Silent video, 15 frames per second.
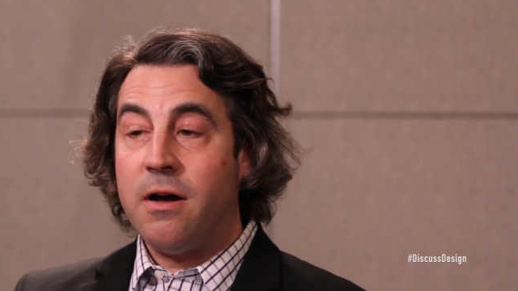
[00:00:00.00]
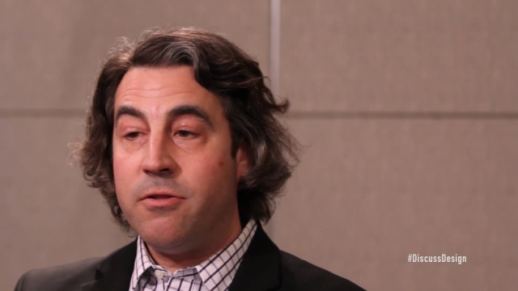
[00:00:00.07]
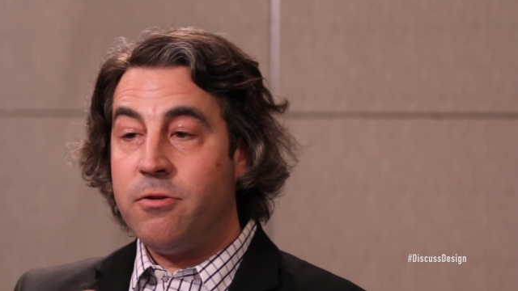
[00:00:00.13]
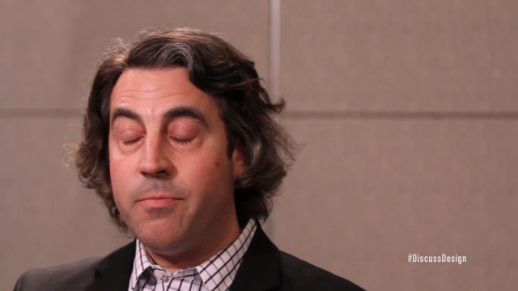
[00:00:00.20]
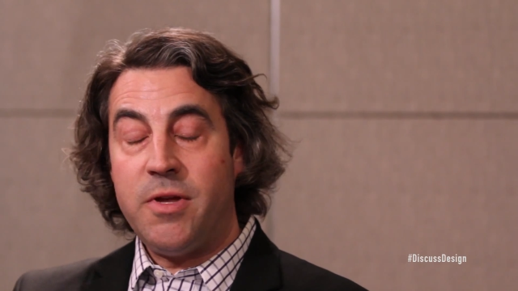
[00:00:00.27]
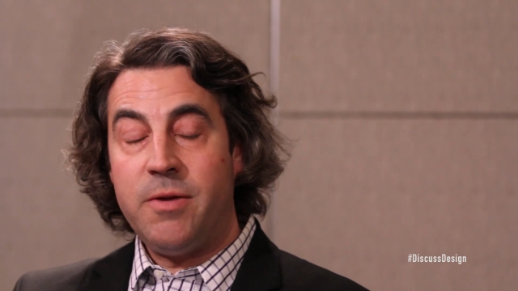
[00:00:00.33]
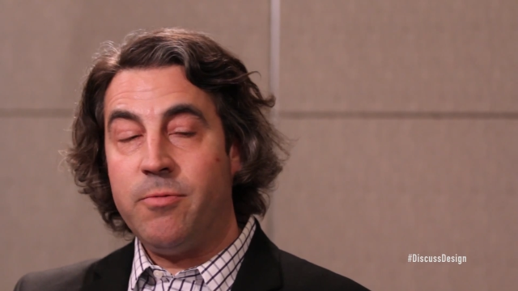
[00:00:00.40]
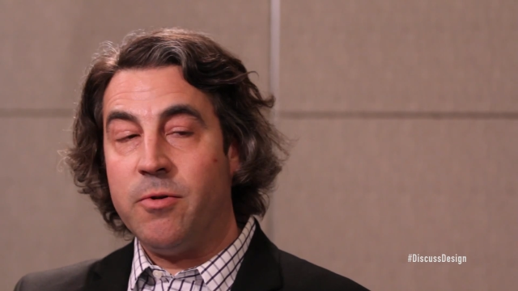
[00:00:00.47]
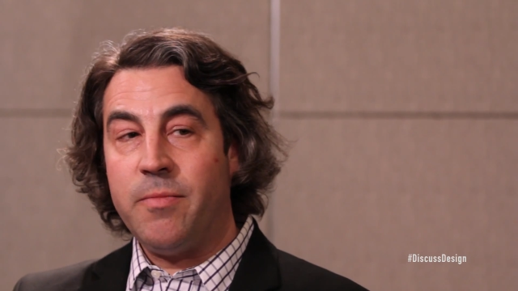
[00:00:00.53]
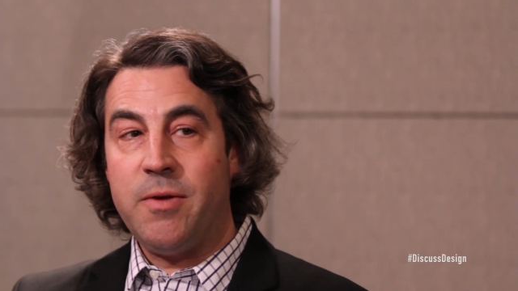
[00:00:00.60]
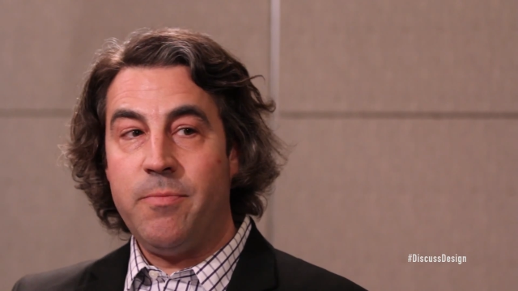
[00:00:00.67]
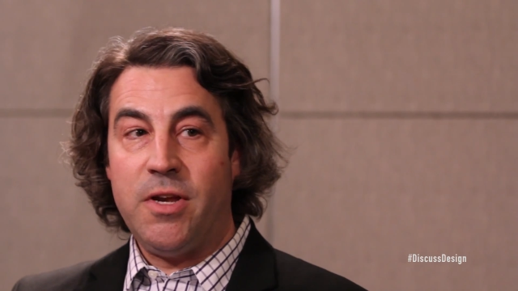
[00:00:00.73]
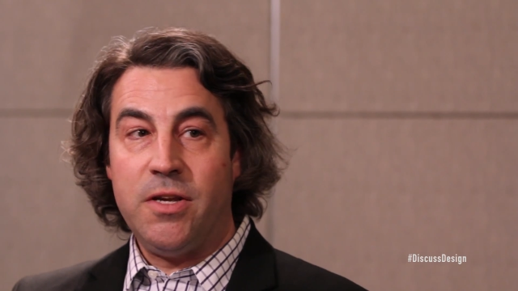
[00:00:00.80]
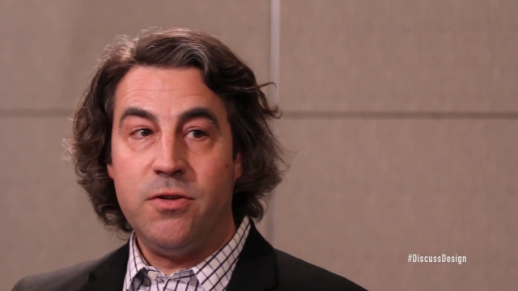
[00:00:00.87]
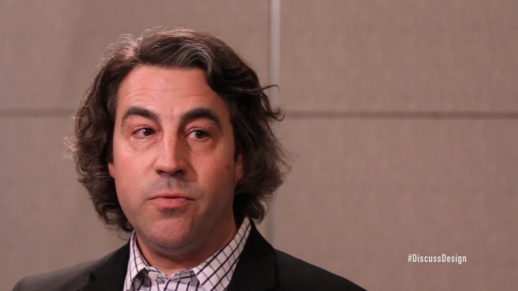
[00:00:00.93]
Other people
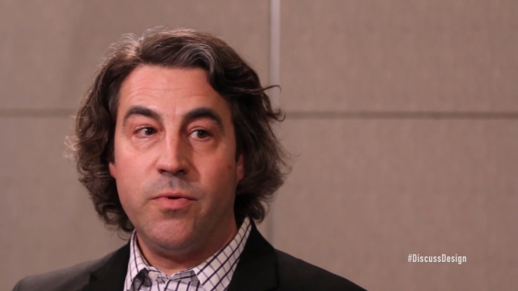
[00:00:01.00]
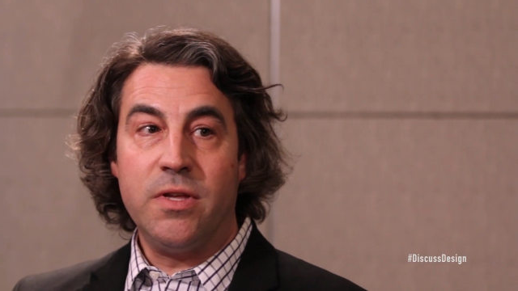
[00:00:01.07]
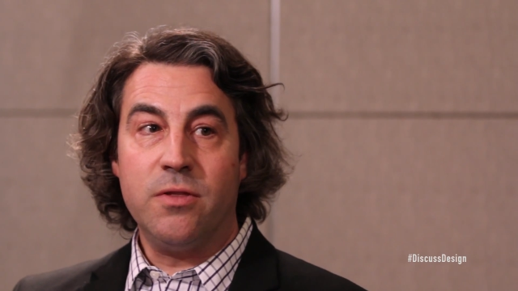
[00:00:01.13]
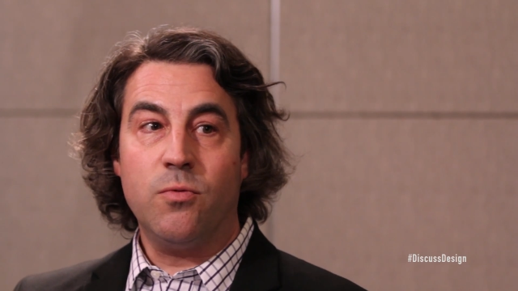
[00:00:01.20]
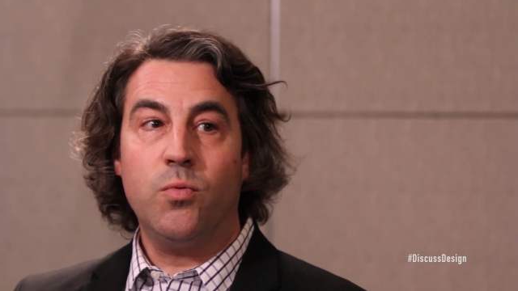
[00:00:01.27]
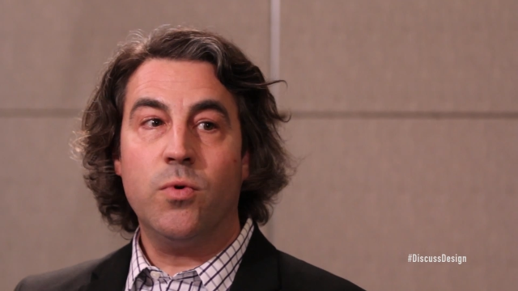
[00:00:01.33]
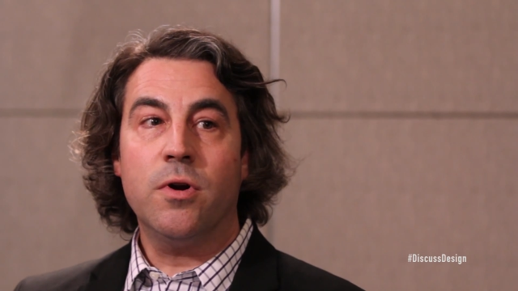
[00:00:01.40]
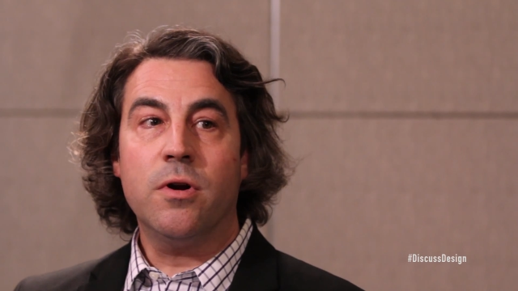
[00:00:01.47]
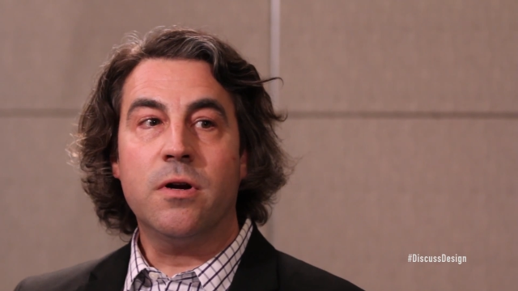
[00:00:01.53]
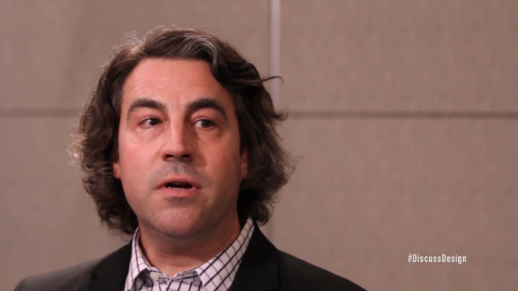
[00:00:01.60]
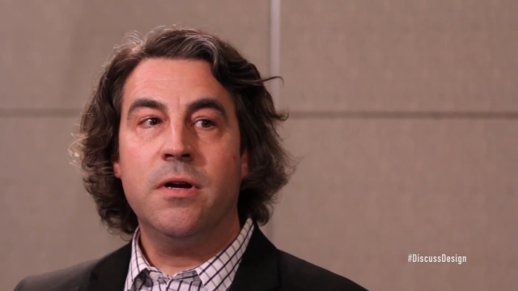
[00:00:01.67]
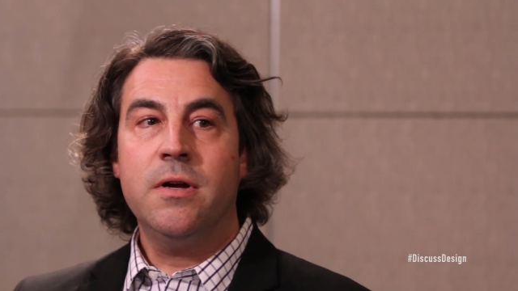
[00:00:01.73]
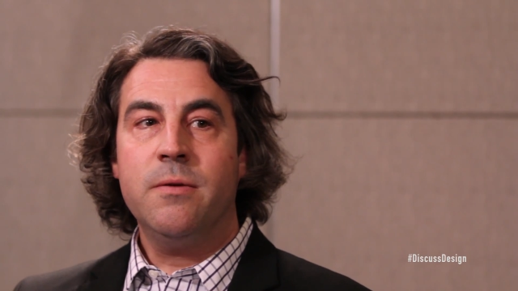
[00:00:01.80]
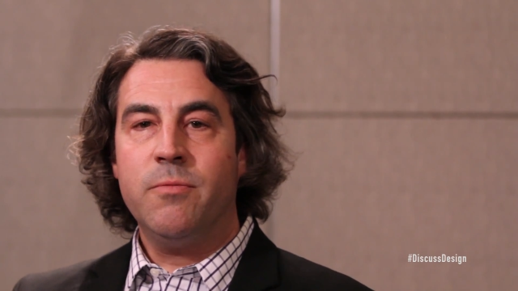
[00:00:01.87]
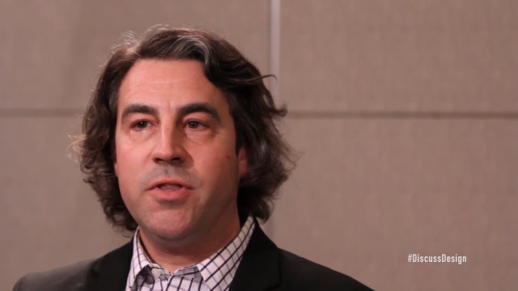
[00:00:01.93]
may be doing the work,
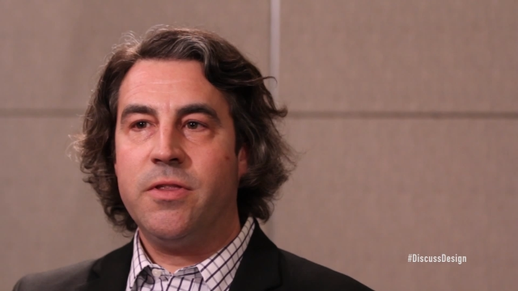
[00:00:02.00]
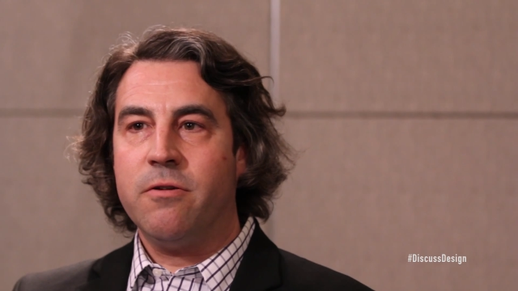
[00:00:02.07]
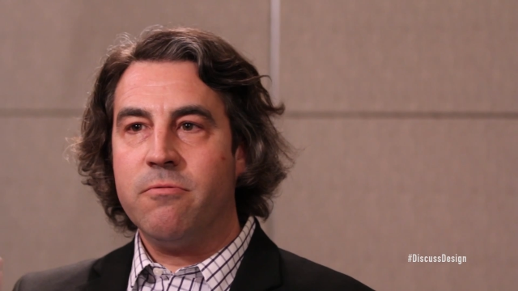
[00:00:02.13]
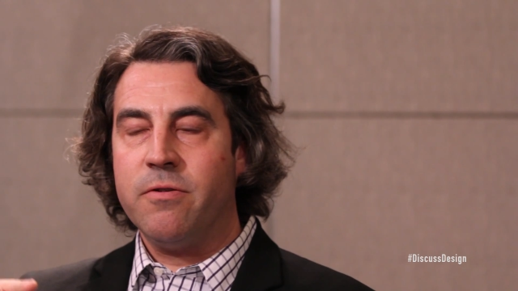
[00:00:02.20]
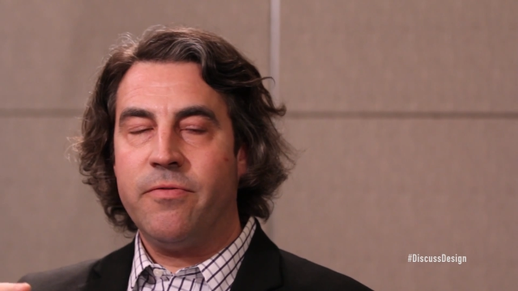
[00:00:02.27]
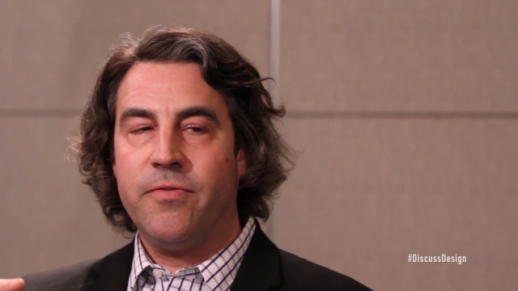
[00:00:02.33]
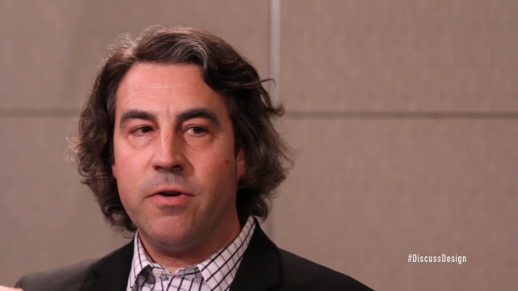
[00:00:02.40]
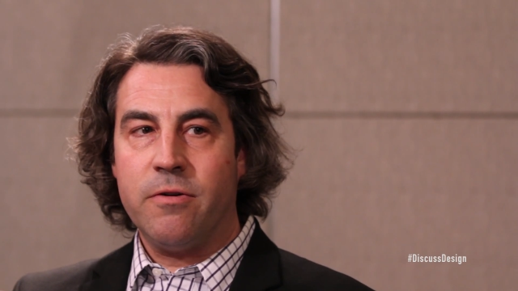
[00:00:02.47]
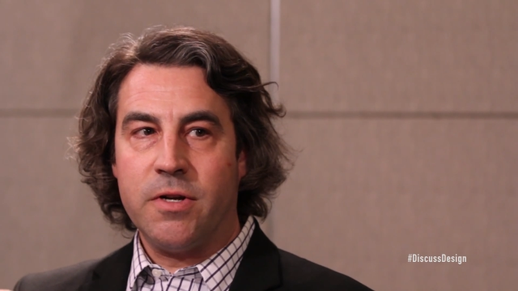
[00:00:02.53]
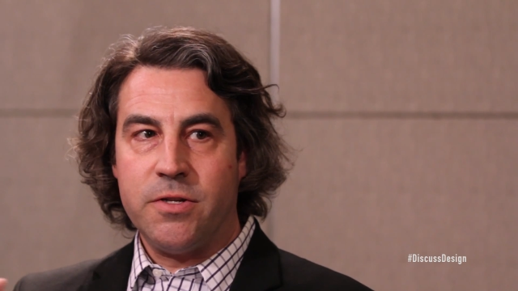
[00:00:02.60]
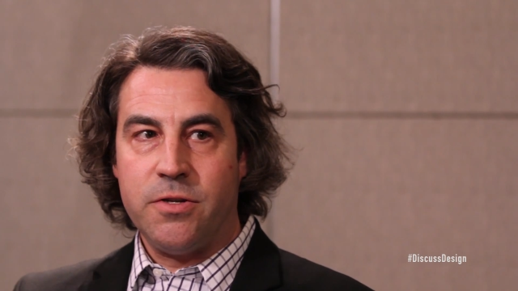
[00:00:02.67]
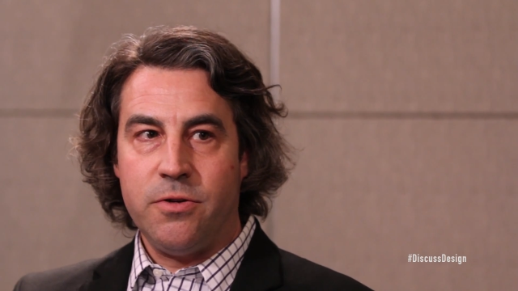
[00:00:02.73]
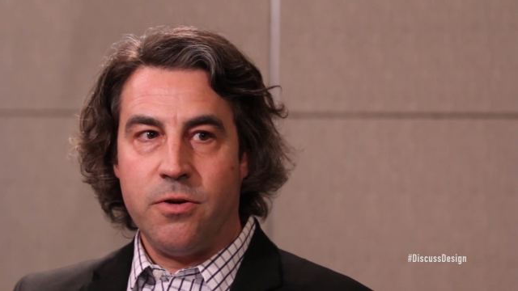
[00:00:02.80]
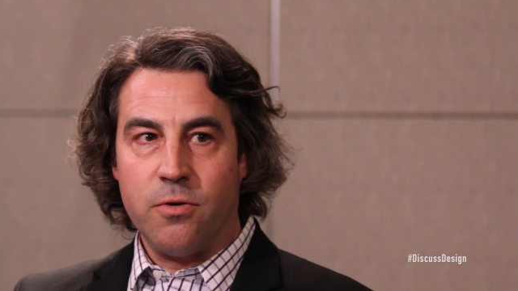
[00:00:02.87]
but they're referring to